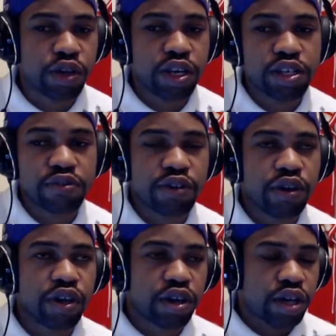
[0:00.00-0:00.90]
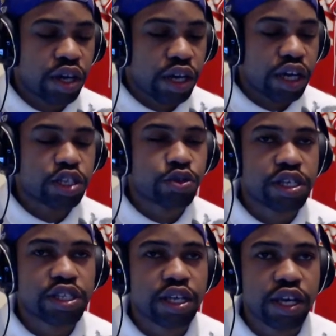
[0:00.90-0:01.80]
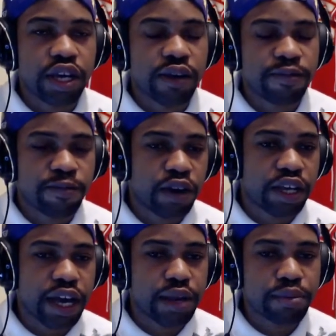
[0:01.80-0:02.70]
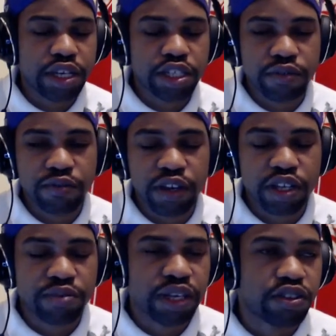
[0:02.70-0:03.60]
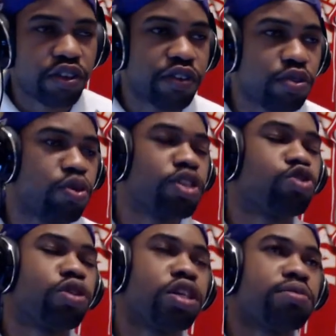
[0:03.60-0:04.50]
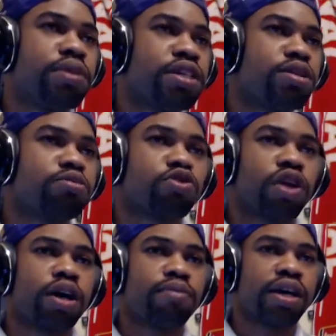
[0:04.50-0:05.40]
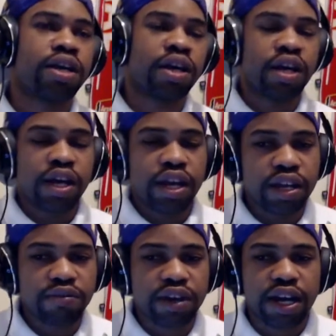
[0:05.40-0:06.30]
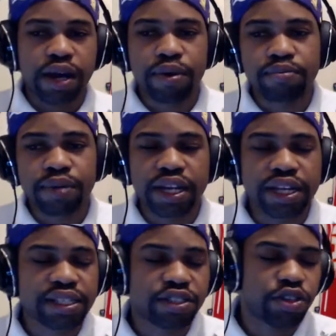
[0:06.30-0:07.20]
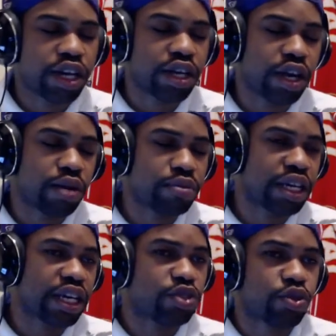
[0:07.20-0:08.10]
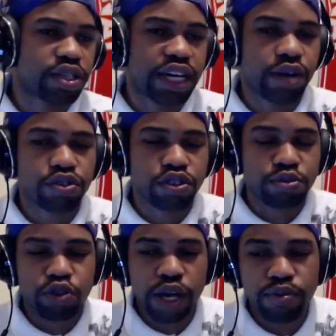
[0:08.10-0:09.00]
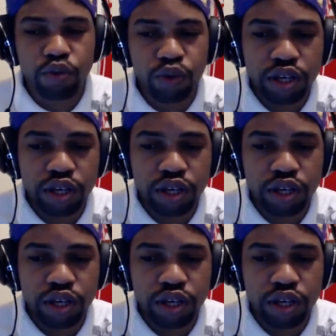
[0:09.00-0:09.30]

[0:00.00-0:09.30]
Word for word: Create these very interested in funny animation videos, man. So if you do enjoy these, man, subscribe, man. Leave a comment, man. Let's try to help me get to a thousand subscribers.